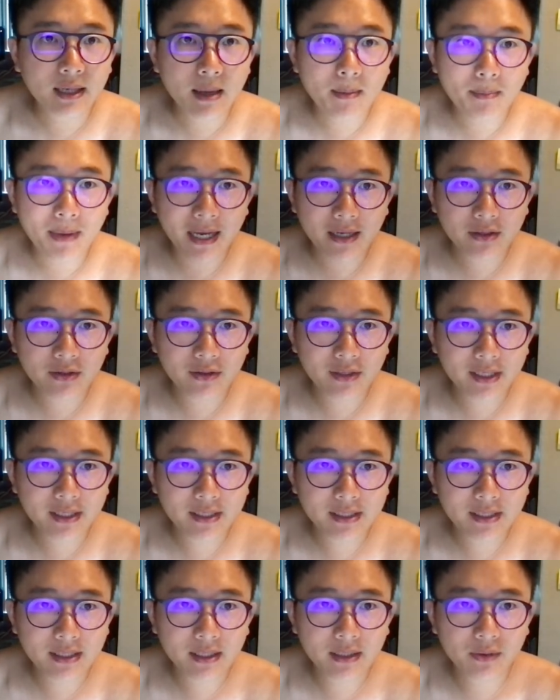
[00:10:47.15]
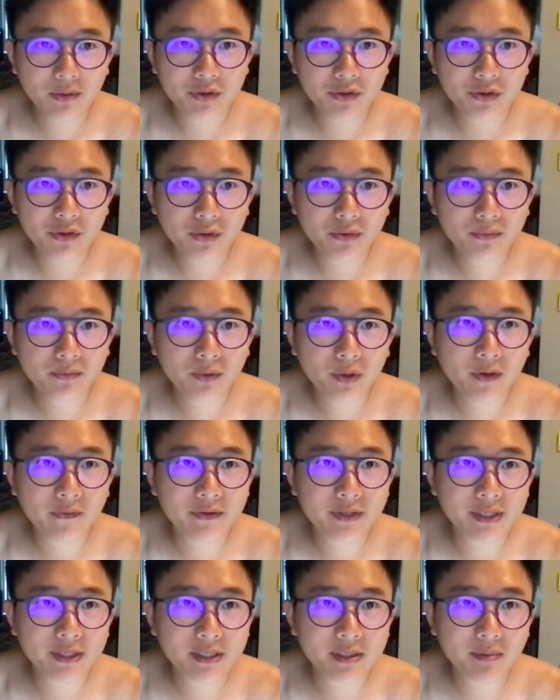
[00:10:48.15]
back to this. Resume. We have
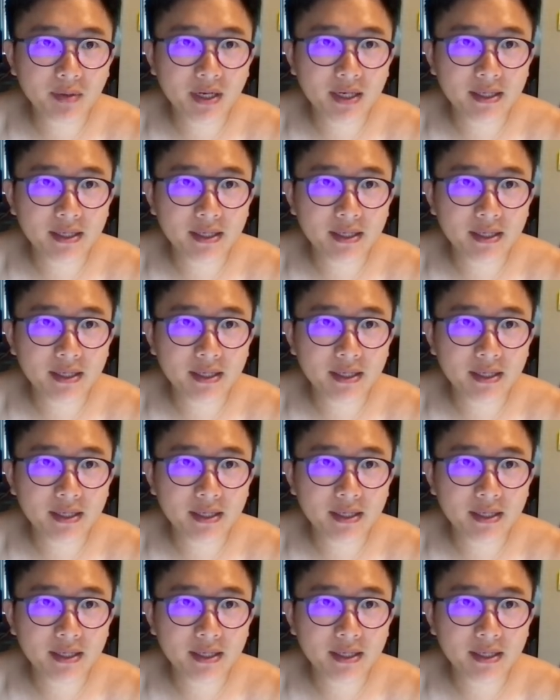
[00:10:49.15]
6 minutes